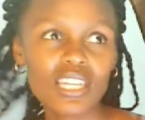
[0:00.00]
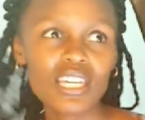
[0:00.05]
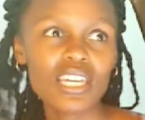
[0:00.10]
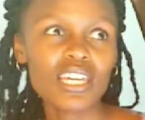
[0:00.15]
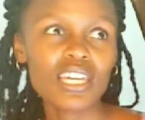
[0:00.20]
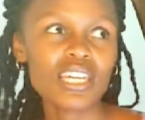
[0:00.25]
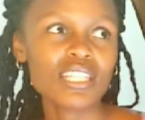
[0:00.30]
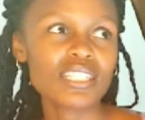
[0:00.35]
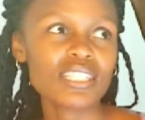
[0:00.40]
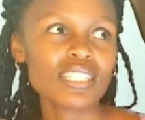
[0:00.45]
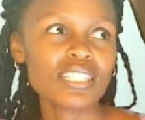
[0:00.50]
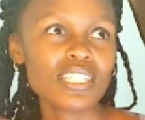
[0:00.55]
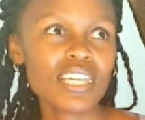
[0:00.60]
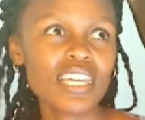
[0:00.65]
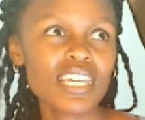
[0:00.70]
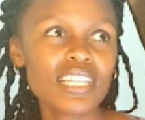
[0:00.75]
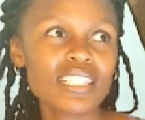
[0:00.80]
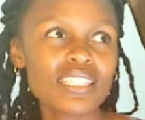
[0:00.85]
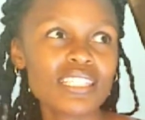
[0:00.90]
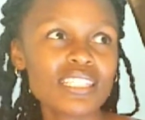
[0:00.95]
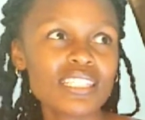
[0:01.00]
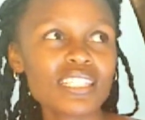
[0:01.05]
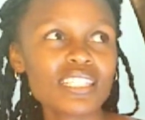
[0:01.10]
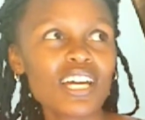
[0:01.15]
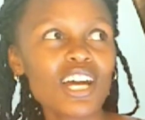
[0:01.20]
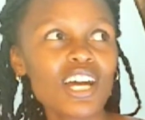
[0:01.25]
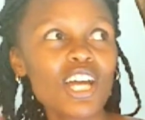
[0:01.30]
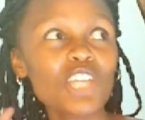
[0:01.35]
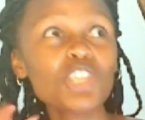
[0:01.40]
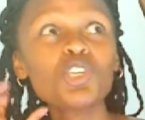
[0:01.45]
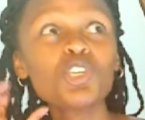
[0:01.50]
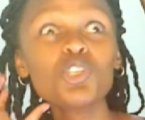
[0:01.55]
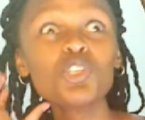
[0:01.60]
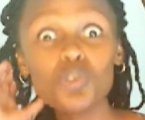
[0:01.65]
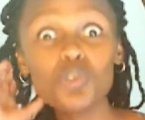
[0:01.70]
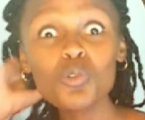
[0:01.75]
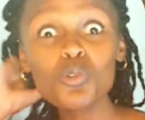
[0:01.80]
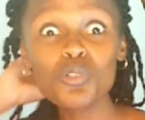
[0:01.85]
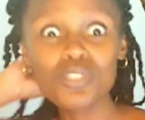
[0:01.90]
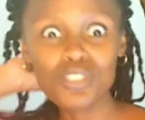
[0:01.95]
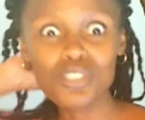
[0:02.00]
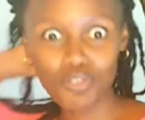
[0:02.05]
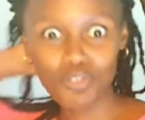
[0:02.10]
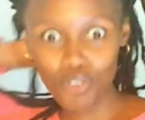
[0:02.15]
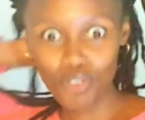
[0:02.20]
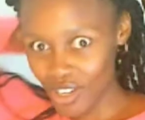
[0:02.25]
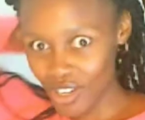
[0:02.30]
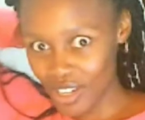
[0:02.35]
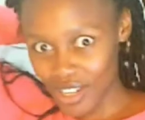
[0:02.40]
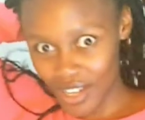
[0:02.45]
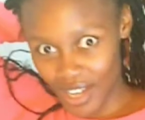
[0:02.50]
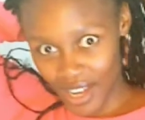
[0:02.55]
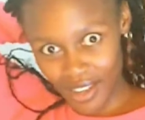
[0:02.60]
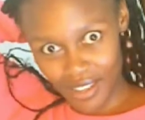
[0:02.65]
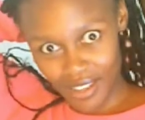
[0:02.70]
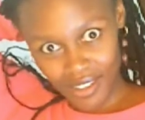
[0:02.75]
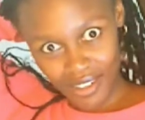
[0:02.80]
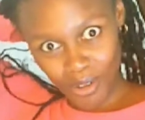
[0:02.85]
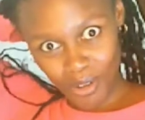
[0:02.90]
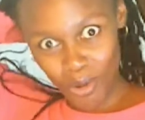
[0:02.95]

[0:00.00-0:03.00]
It's huge for now.